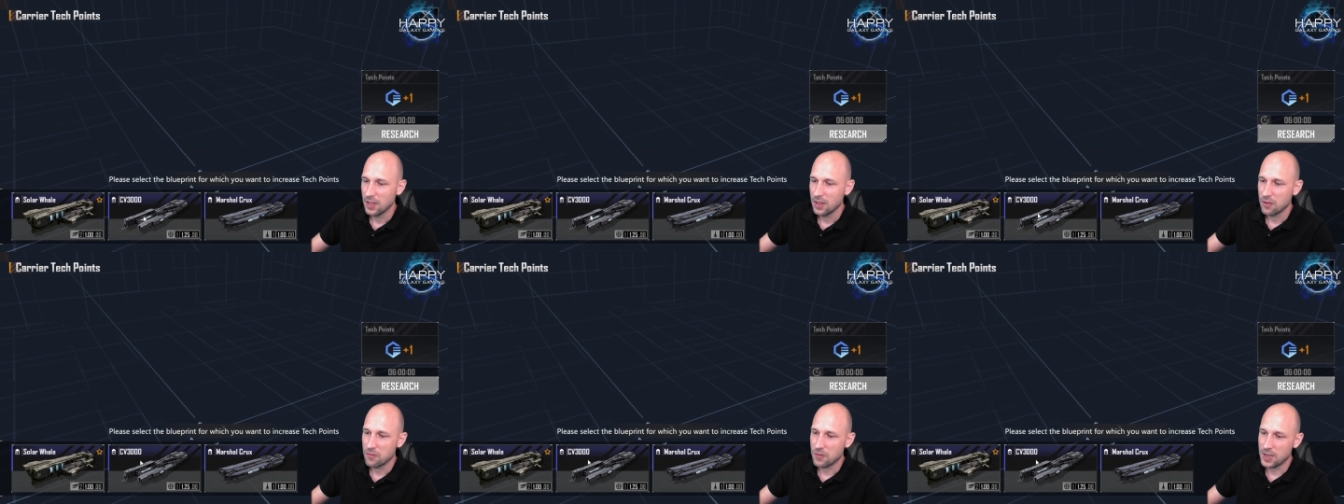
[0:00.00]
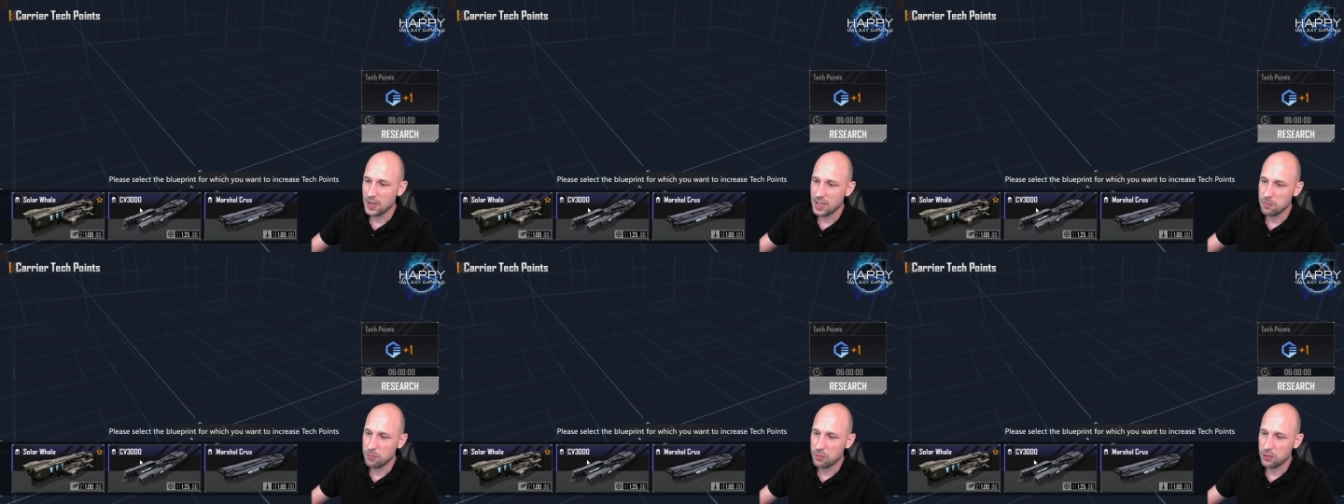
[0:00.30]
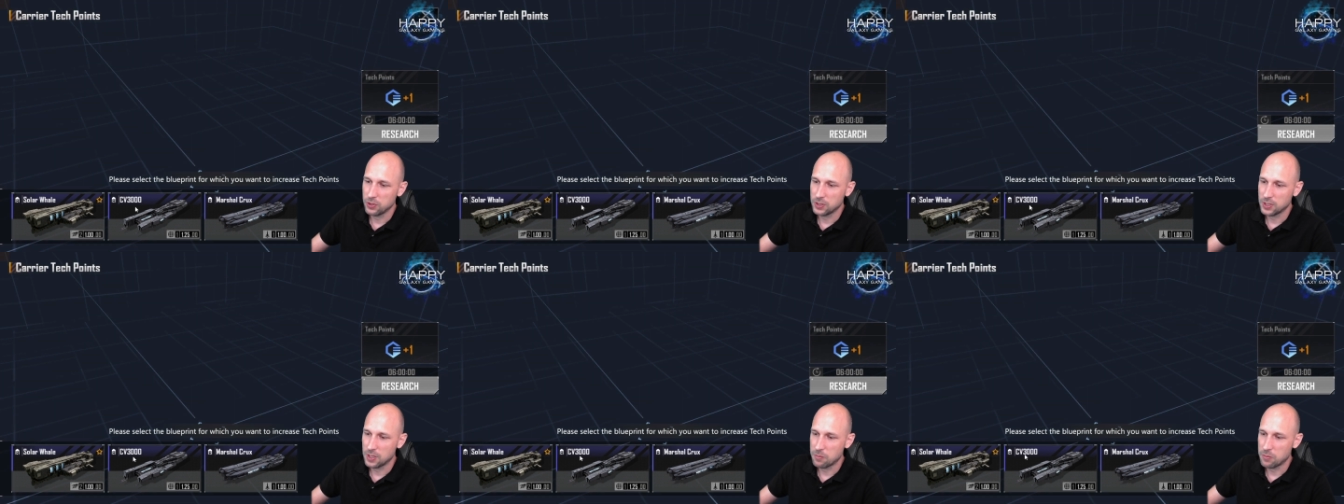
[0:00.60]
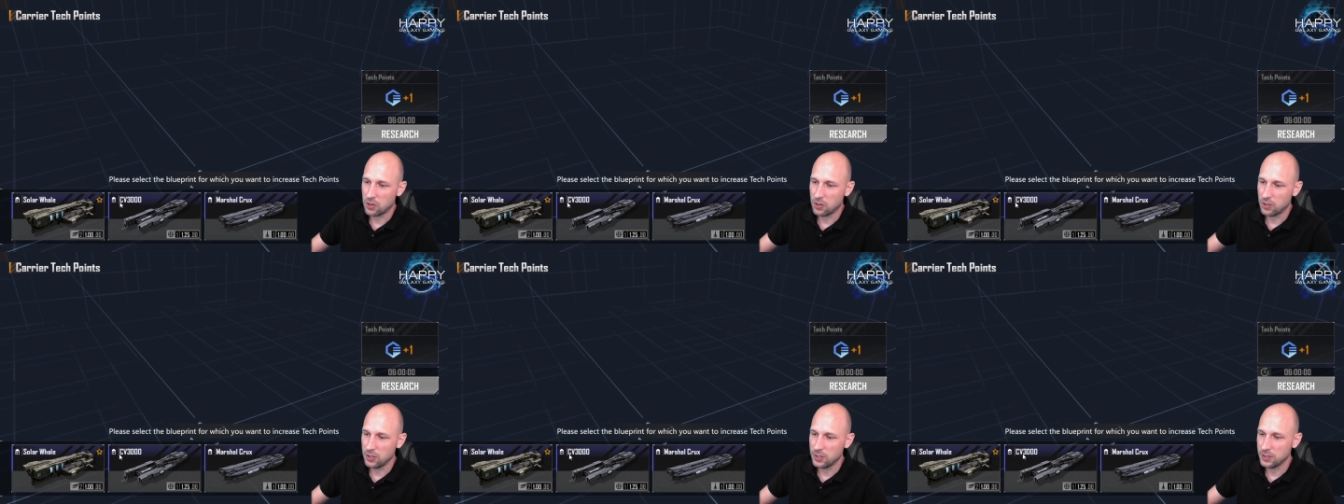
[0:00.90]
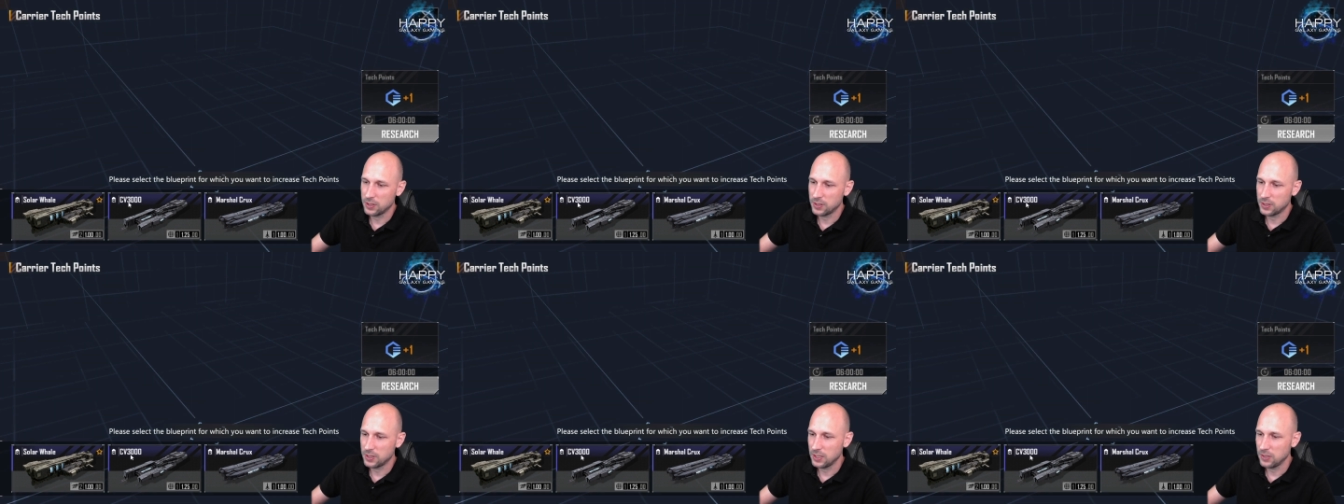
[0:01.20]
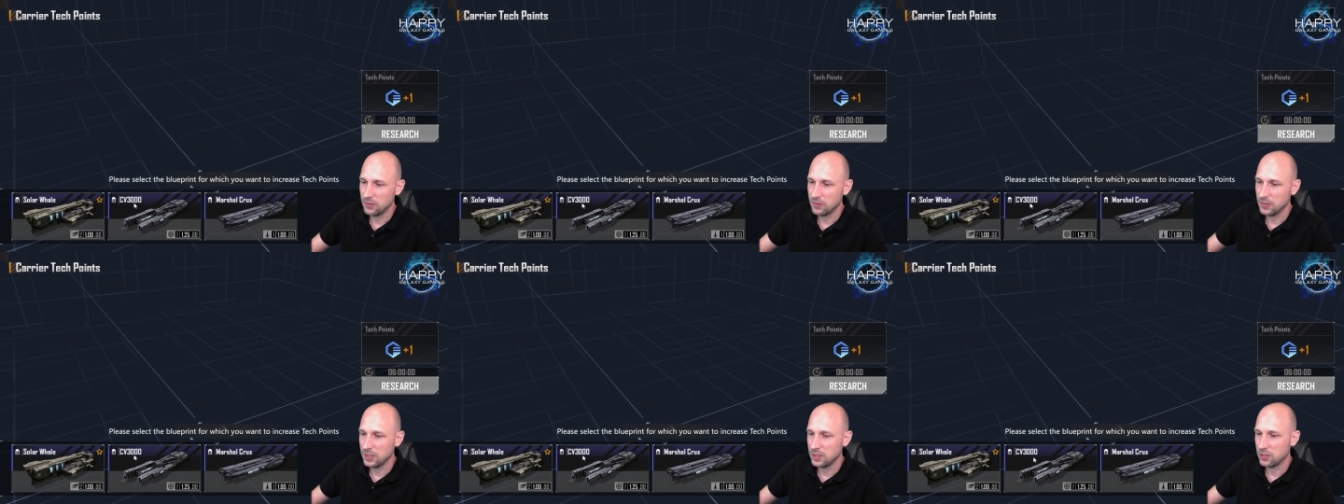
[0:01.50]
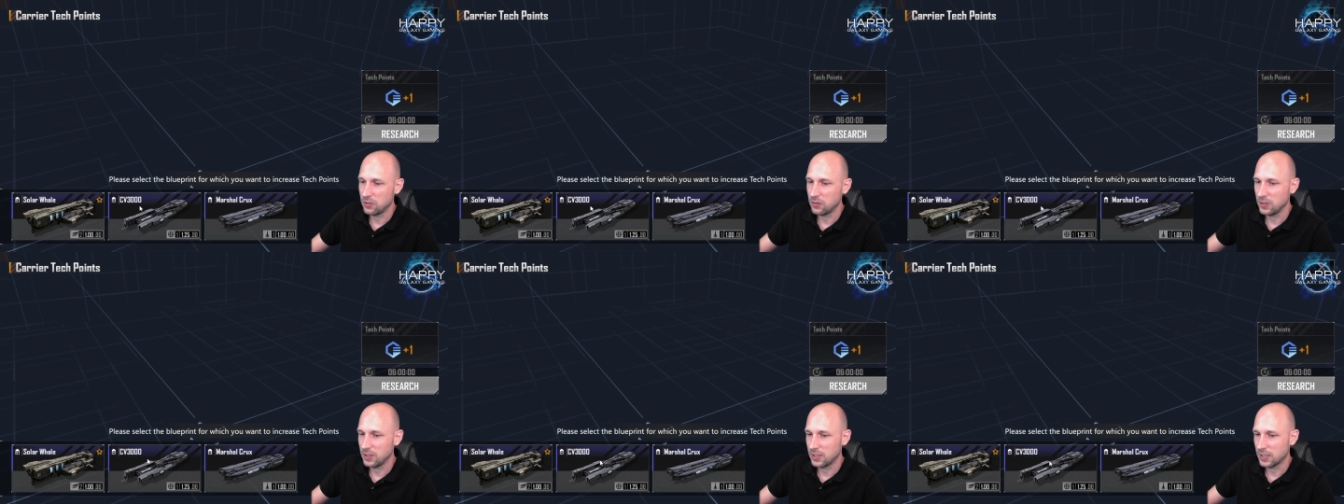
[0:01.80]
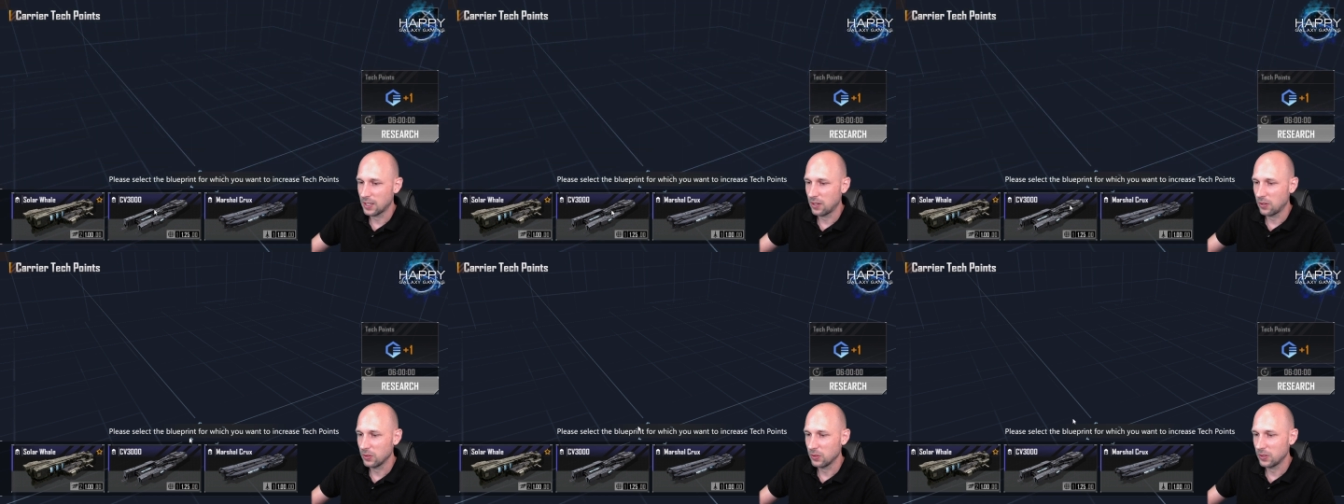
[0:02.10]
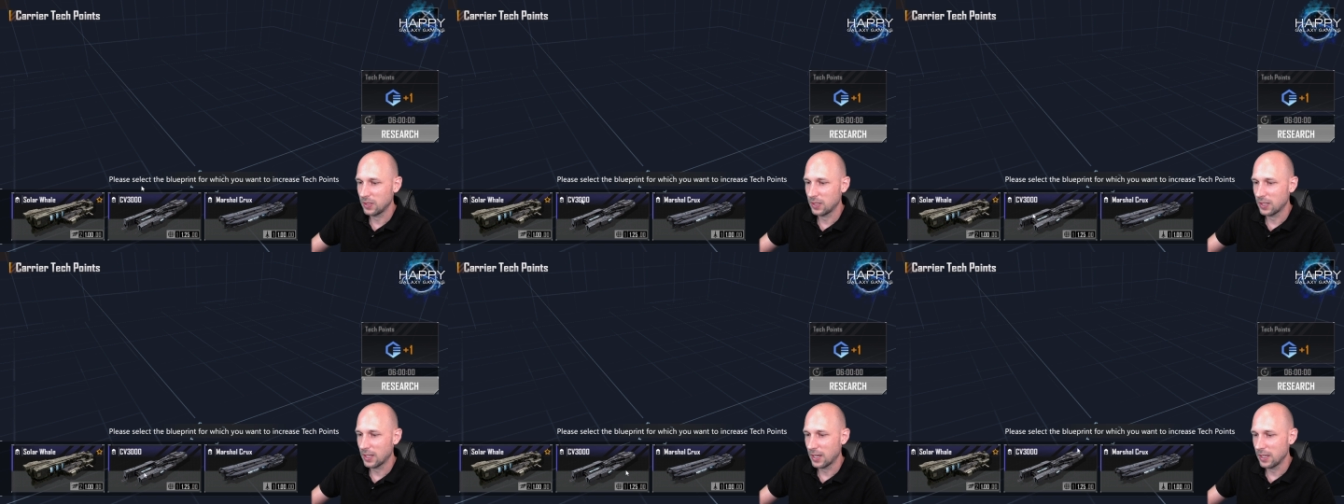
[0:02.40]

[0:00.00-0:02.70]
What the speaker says: Why I put them all in the CV3000?